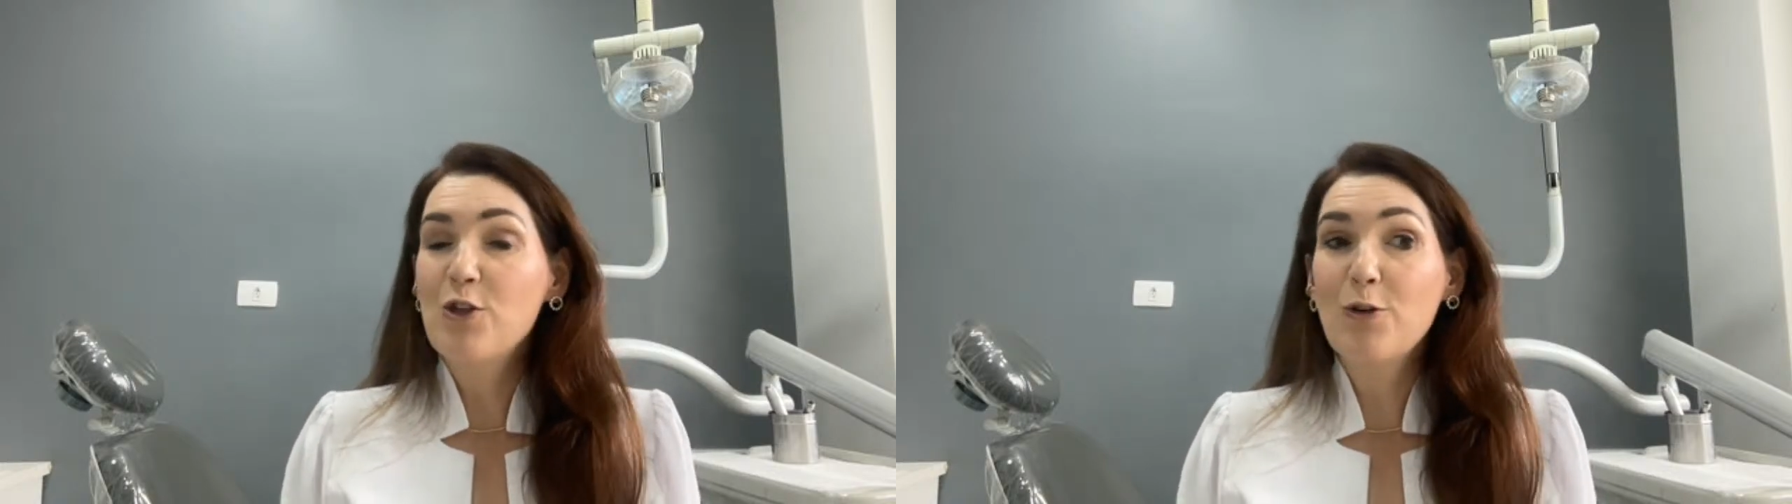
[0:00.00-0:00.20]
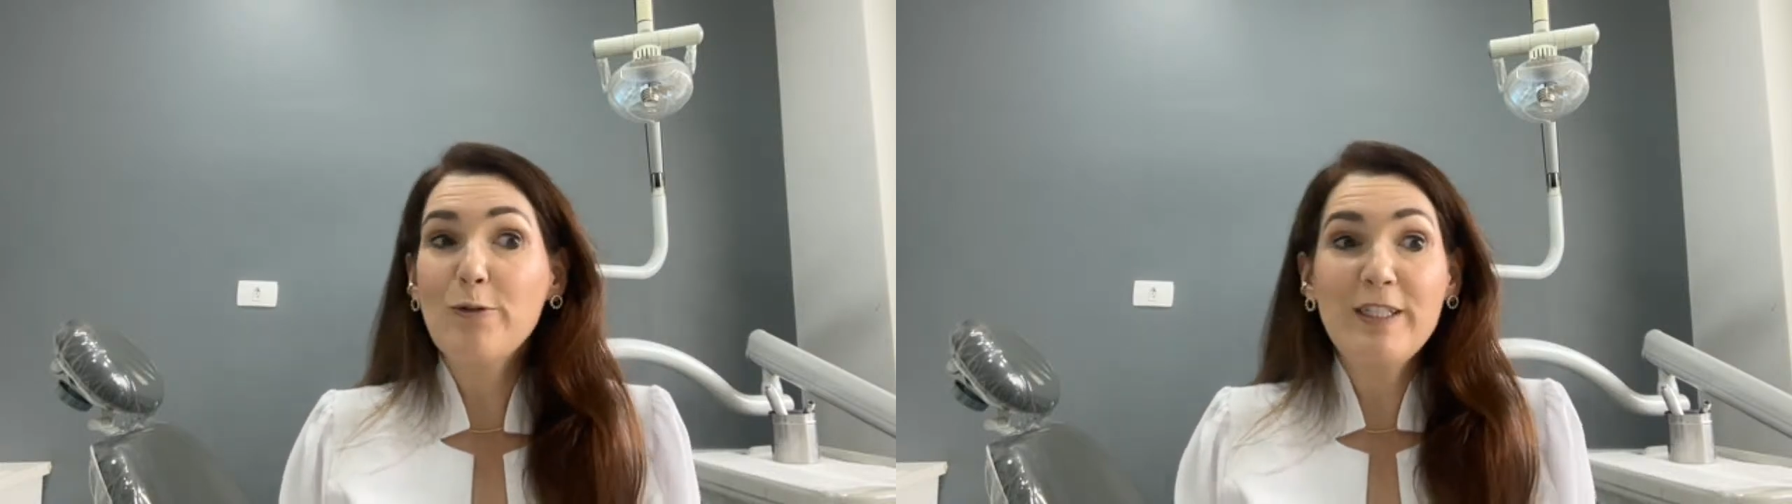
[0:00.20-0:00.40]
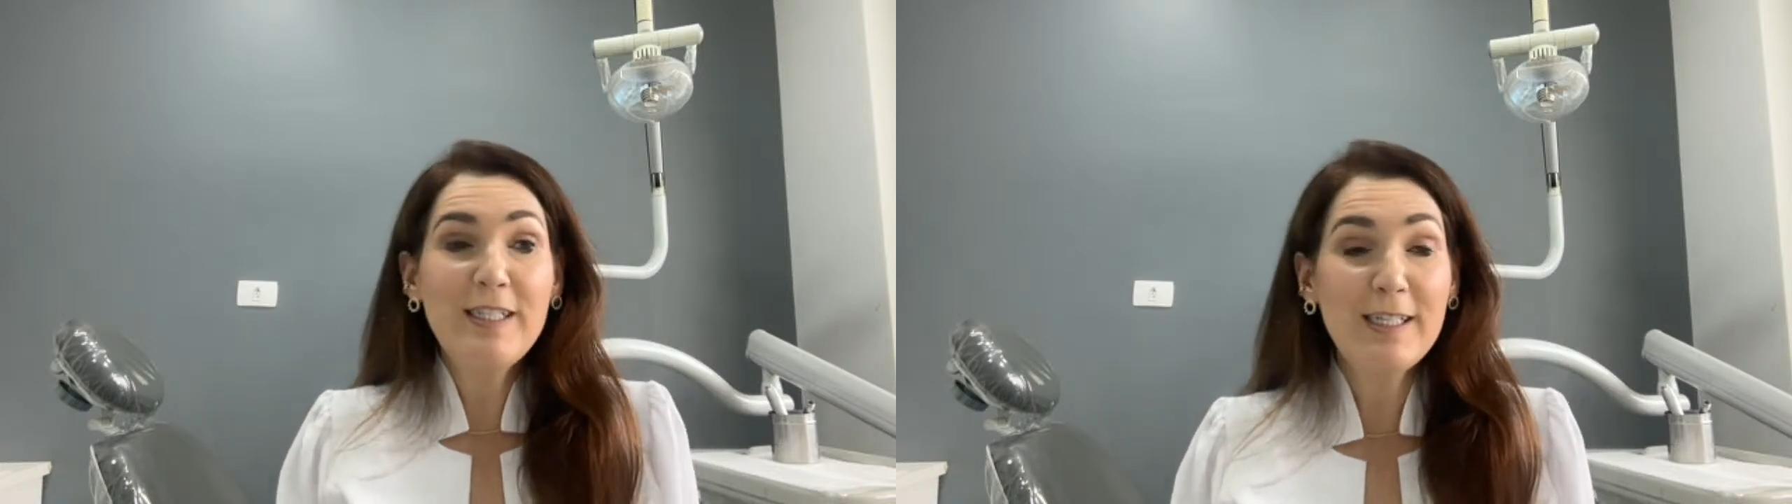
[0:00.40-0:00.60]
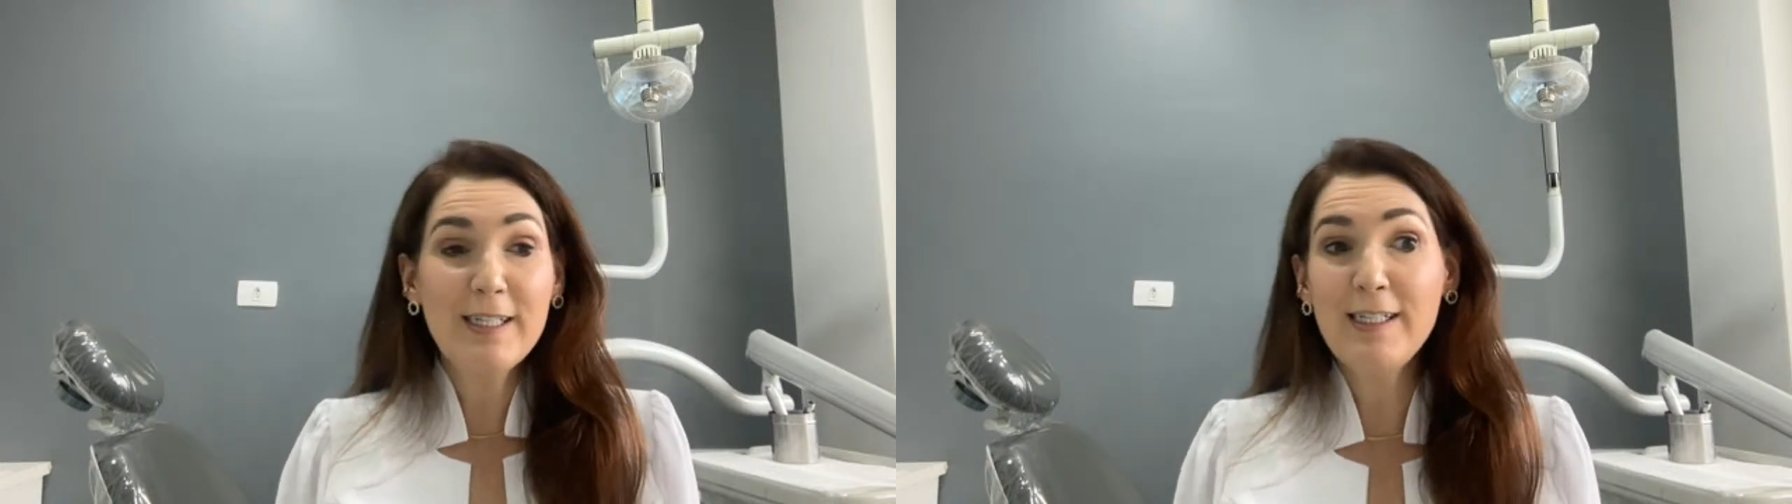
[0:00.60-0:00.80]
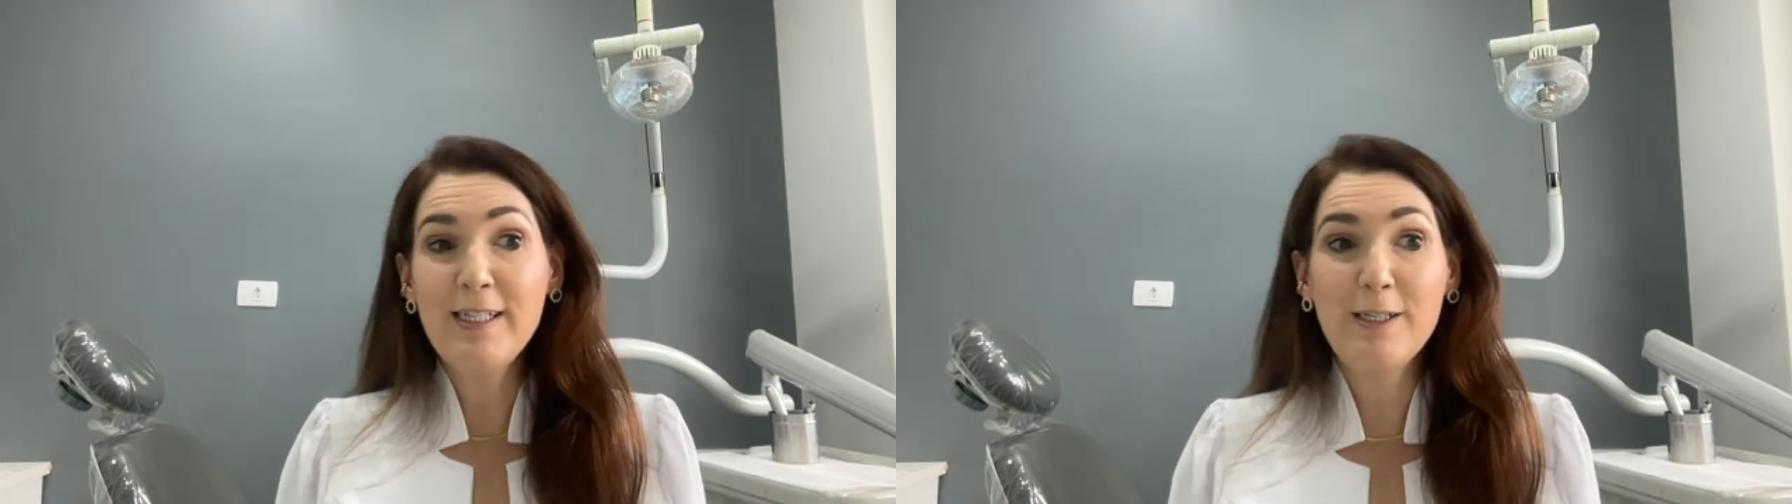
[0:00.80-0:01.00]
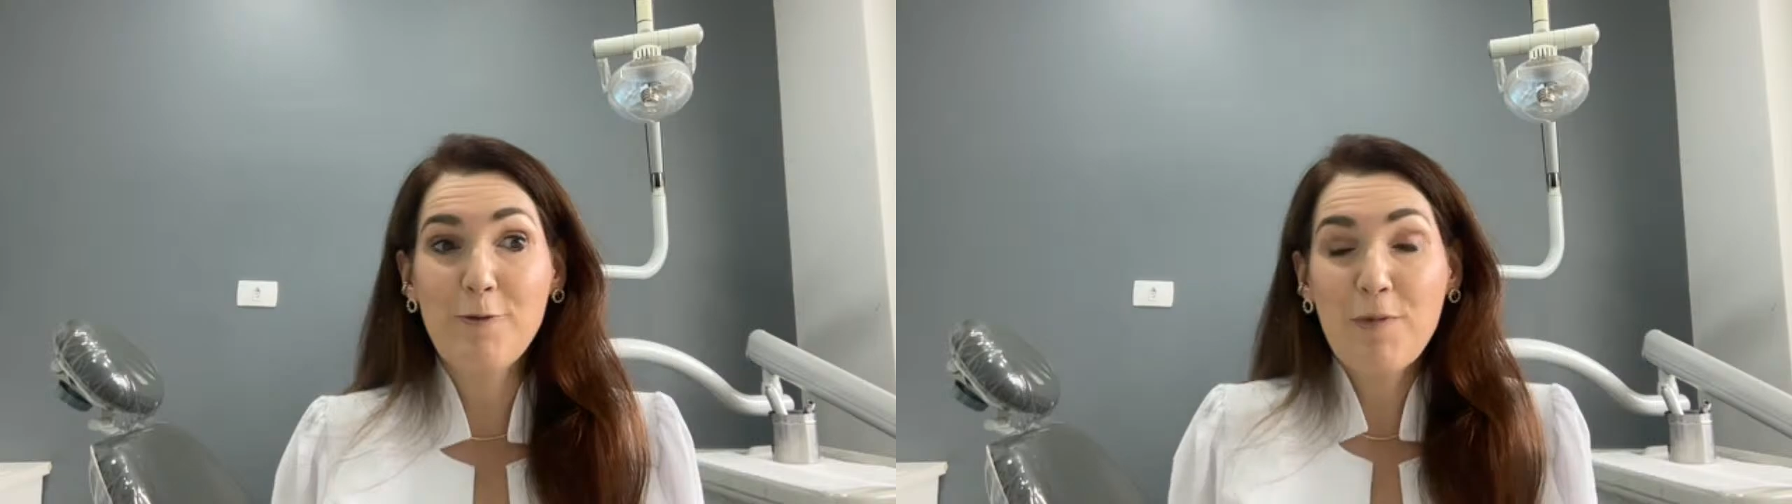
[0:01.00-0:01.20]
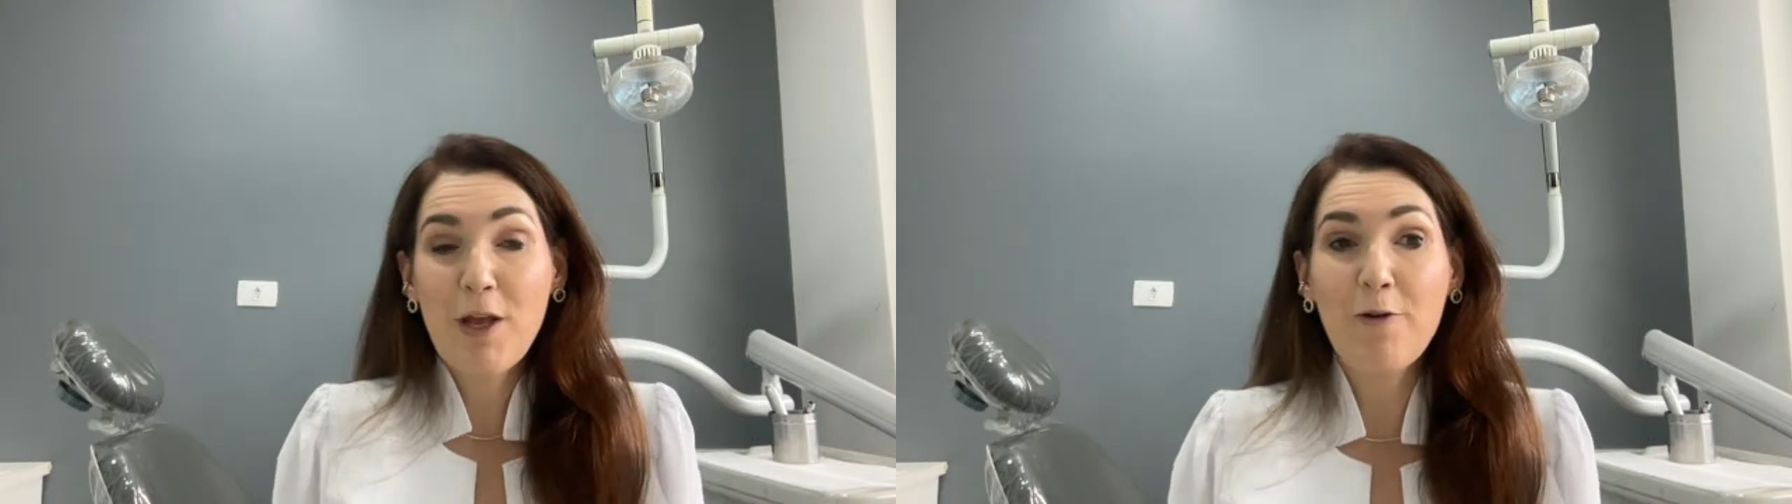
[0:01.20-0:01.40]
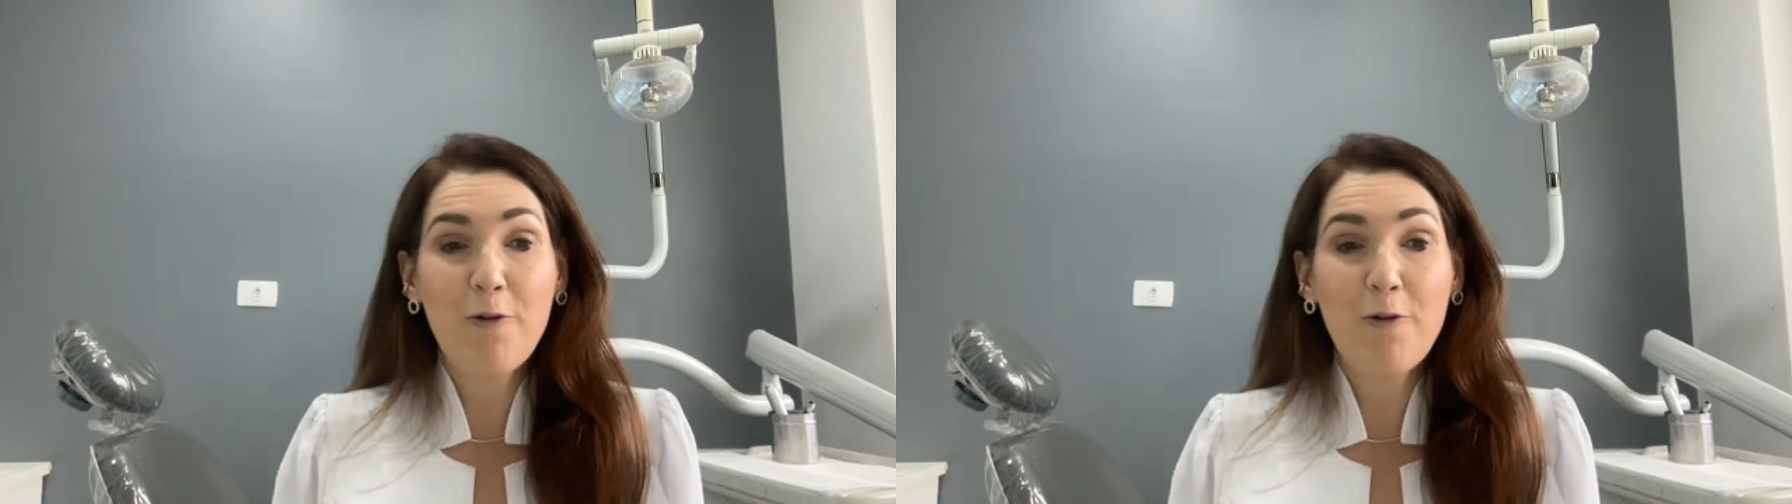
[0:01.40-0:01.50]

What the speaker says: So this is a